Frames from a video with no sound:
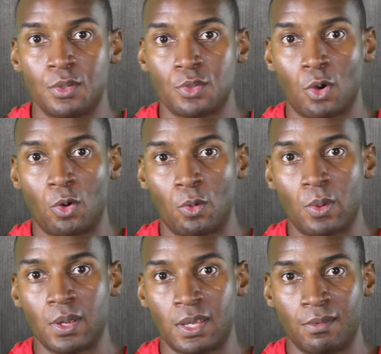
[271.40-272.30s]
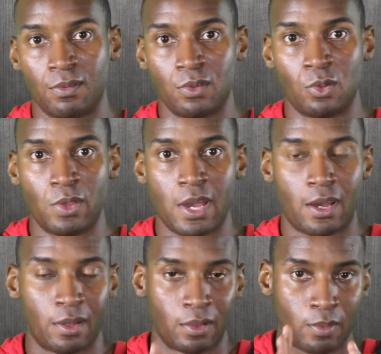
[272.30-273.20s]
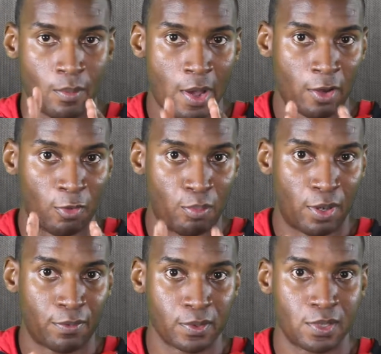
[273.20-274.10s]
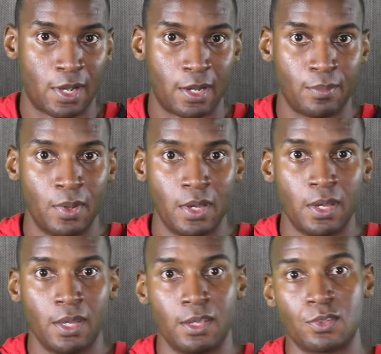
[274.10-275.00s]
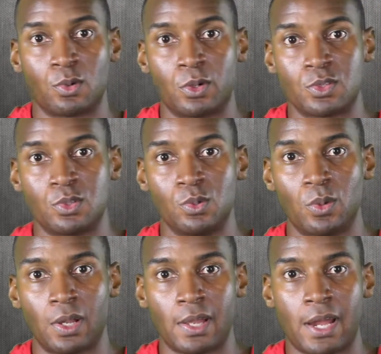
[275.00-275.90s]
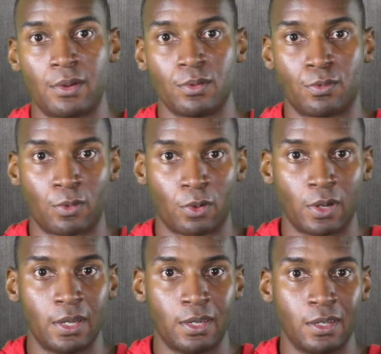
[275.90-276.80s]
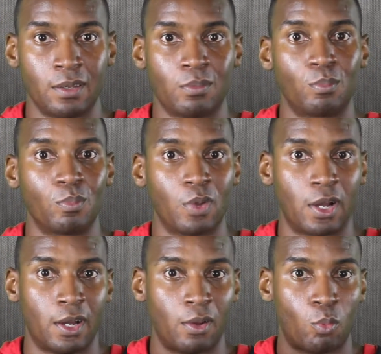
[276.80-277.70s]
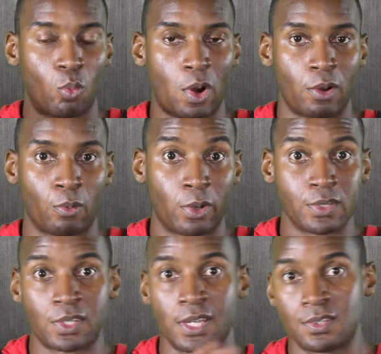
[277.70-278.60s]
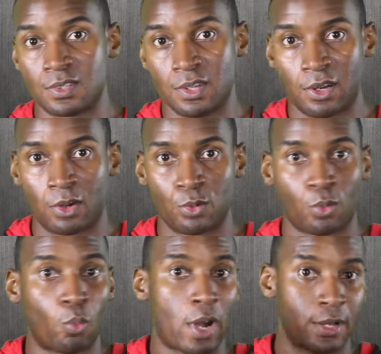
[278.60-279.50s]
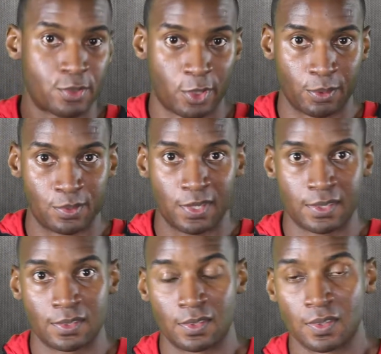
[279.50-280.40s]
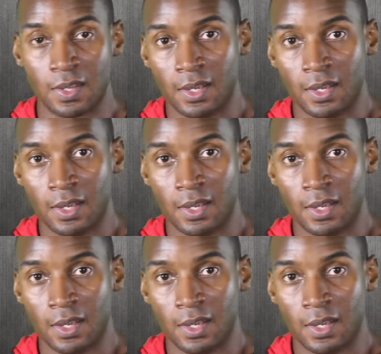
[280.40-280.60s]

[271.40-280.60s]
So giving you that amount of buffer time is going to allow for any uh, worst case scenarios or wild circumstances.